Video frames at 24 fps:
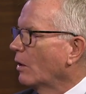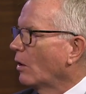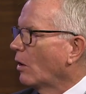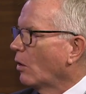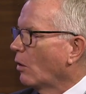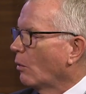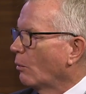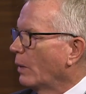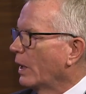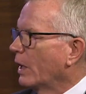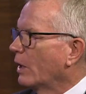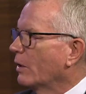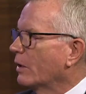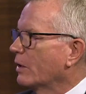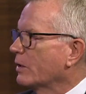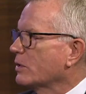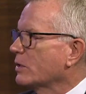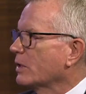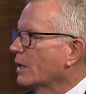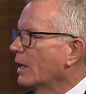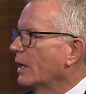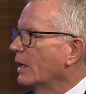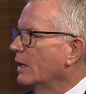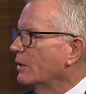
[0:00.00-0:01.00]
Or are we going to
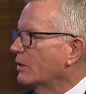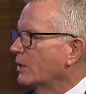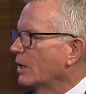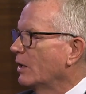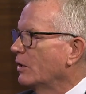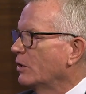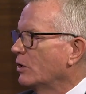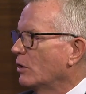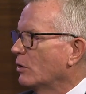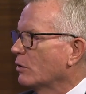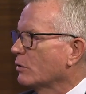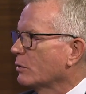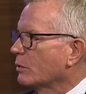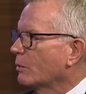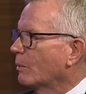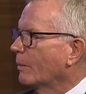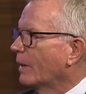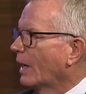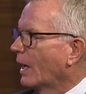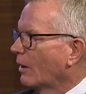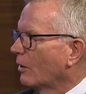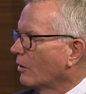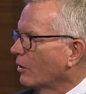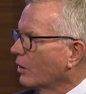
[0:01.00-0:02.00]
say 10 years from
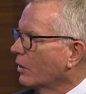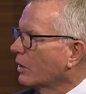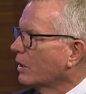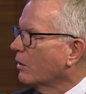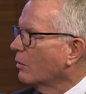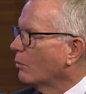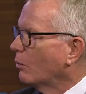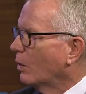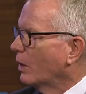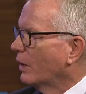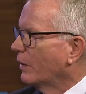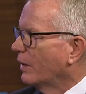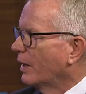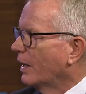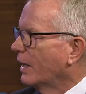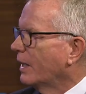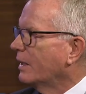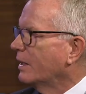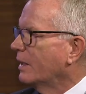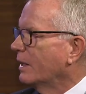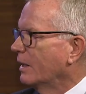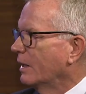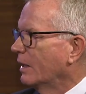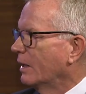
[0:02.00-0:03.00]
now, look at what they
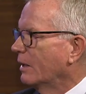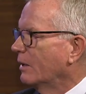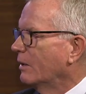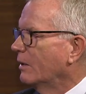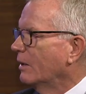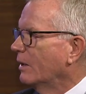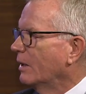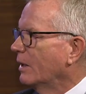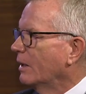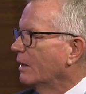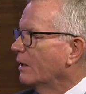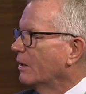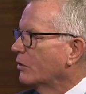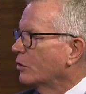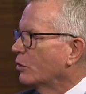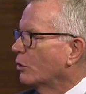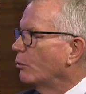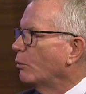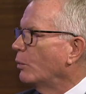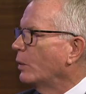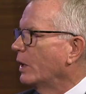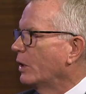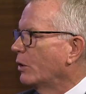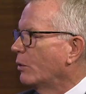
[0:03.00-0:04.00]
did to
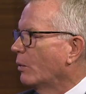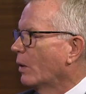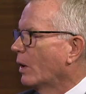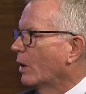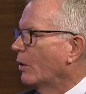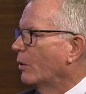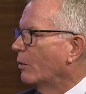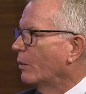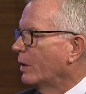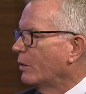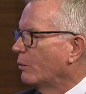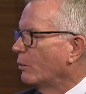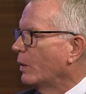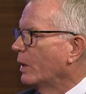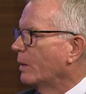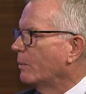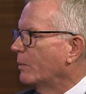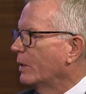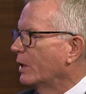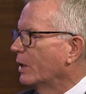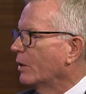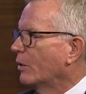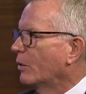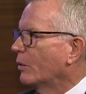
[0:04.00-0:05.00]
regrow and
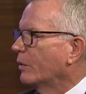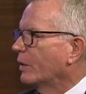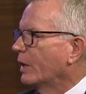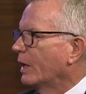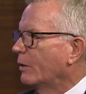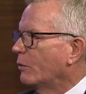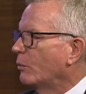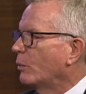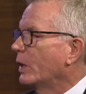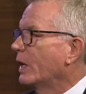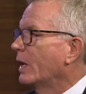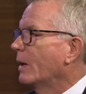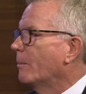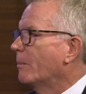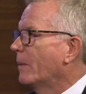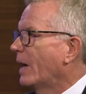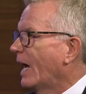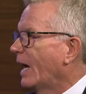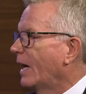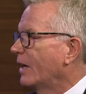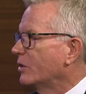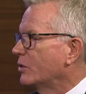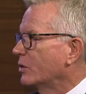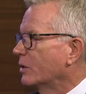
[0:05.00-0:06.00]
rebuild and
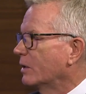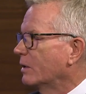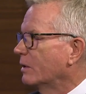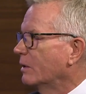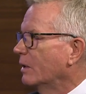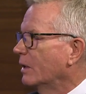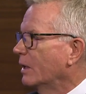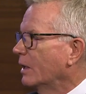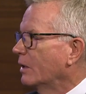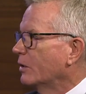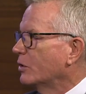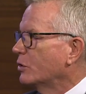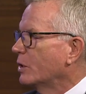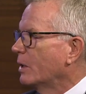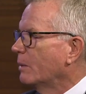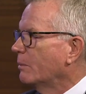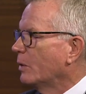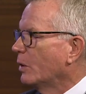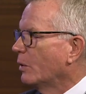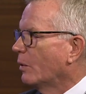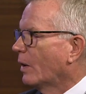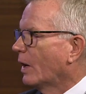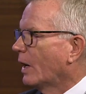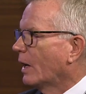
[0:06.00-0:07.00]
reimagine
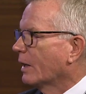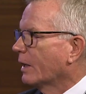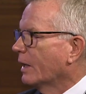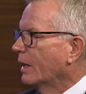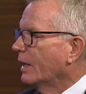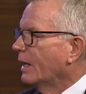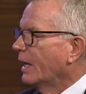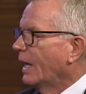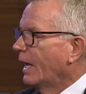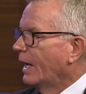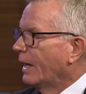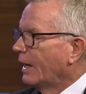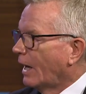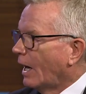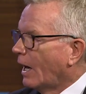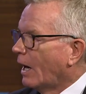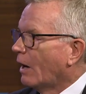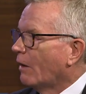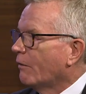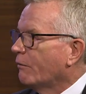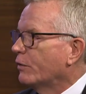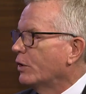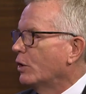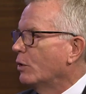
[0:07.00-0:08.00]
Chimney Rock? And
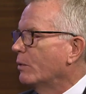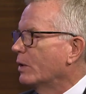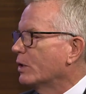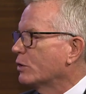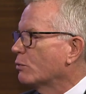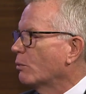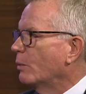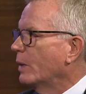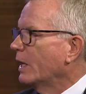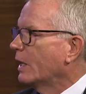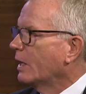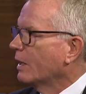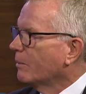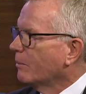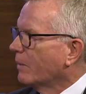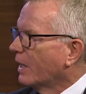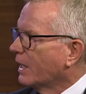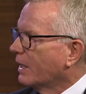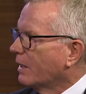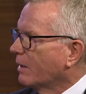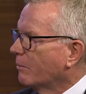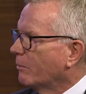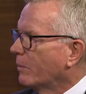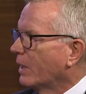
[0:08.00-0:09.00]
our view is we can
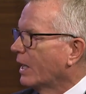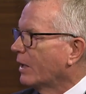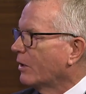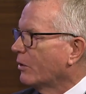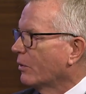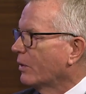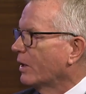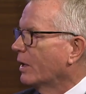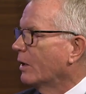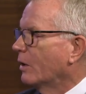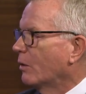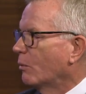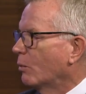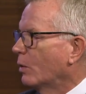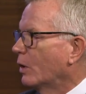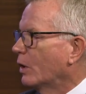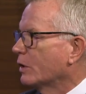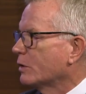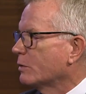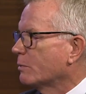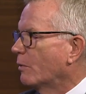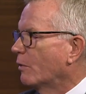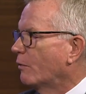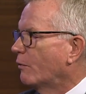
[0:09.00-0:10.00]
make it better than it
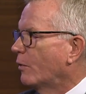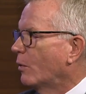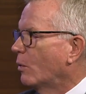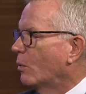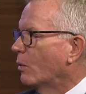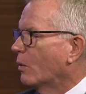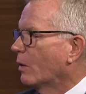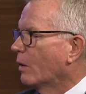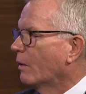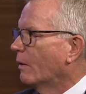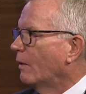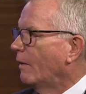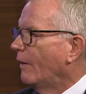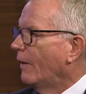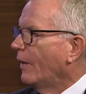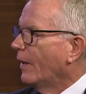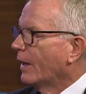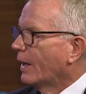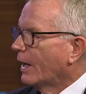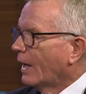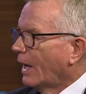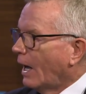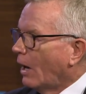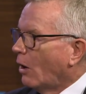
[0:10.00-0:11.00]
was before.
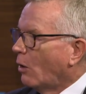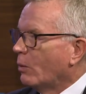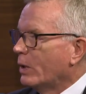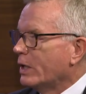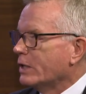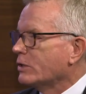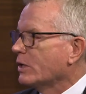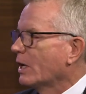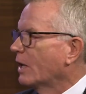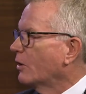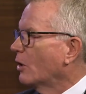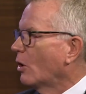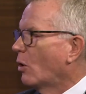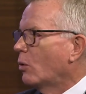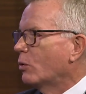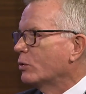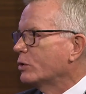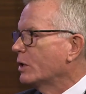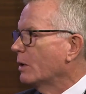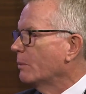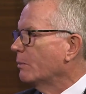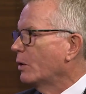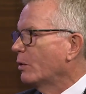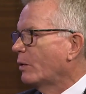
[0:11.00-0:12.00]
I always say the old
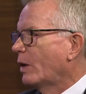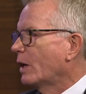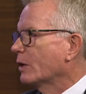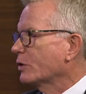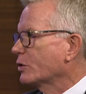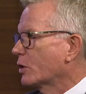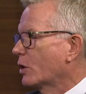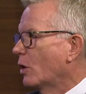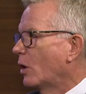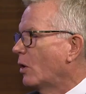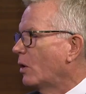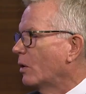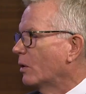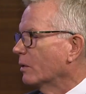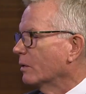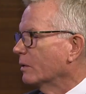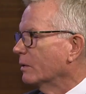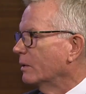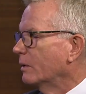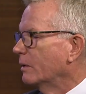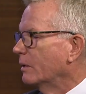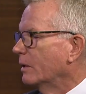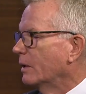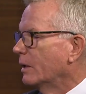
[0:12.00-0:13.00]
Chimney Rock's
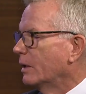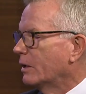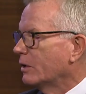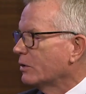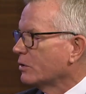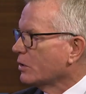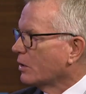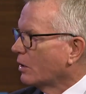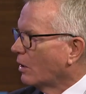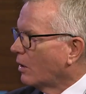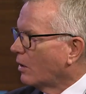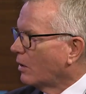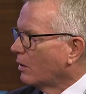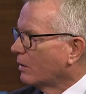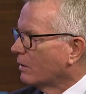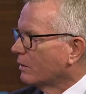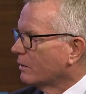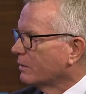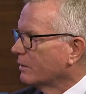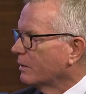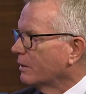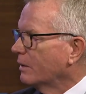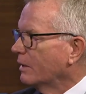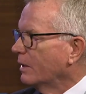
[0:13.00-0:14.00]
gone. It is
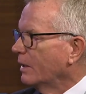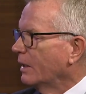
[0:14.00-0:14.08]
gone.